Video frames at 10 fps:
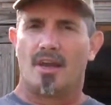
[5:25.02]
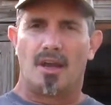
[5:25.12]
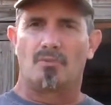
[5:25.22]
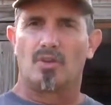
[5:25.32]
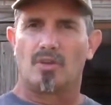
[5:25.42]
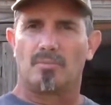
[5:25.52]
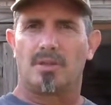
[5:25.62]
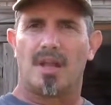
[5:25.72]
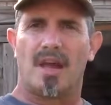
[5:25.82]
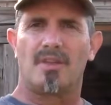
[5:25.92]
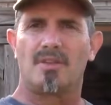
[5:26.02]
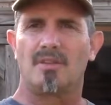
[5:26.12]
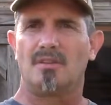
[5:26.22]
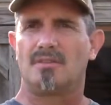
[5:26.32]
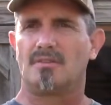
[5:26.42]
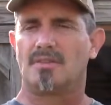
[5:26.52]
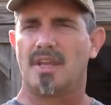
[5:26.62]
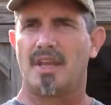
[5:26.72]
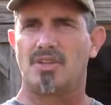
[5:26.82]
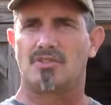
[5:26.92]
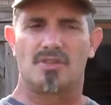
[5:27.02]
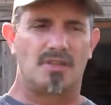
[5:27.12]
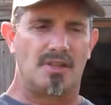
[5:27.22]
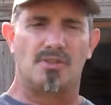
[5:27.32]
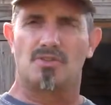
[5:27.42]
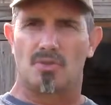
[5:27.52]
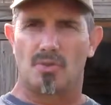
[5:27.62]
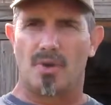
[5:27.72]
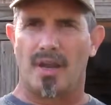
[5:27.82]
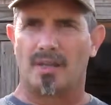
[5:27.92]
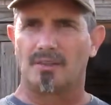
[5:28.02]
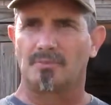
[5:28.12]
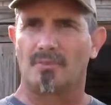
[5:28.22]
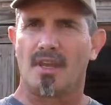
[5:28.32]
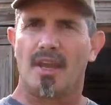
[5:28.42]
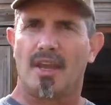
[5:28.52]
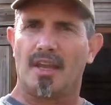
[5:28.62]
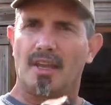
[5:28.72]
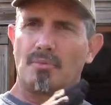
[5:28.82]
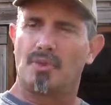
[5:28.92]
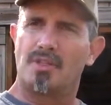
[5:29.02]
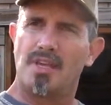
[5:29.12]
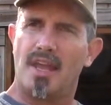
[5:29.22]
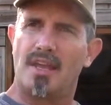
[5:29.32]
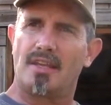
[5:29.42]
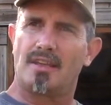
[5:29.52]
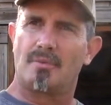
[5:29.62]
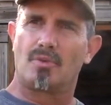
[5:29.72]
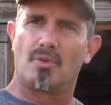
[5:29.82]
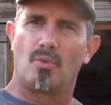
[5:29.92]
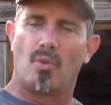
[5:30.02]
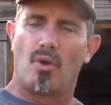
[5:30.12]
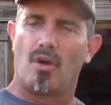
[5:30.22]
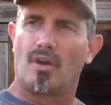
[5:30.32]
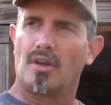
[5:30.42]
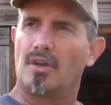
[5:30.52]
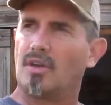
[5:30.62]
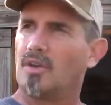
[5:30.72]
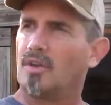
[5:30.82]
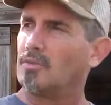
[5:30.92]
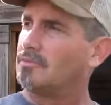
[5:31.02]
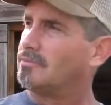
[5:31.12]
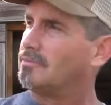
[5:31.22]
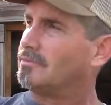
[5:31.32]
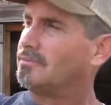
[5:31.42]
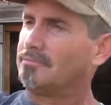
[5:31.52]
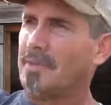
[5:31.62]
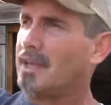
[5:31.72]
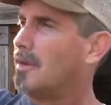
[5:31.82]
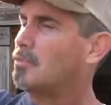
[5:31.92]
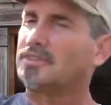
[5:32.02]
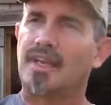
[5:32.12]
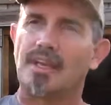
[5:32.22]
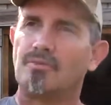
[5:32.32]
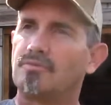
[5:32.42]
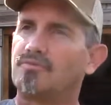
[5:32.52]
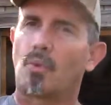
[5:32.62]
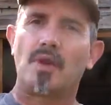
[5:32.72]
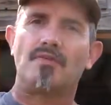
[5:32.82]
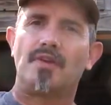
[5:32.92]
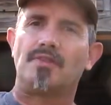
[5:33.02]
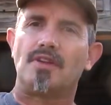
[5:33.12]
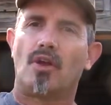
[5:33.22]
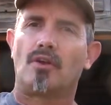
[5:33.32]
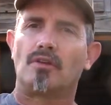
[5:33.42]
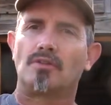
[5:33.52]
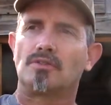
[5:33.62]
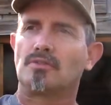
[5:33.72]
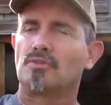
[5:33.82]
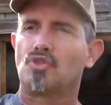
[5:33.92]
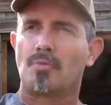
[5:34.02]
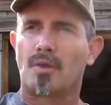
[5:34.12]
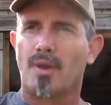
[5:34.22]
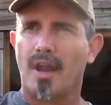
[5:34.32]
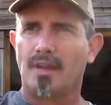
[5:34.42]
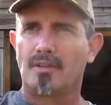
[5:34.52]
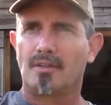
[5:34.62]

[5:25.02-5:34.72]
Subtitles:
I'm going to apply the extra scents to the rags, and I'm going to take and I'm going to walk, I'm going to say 40-50 yards to my right.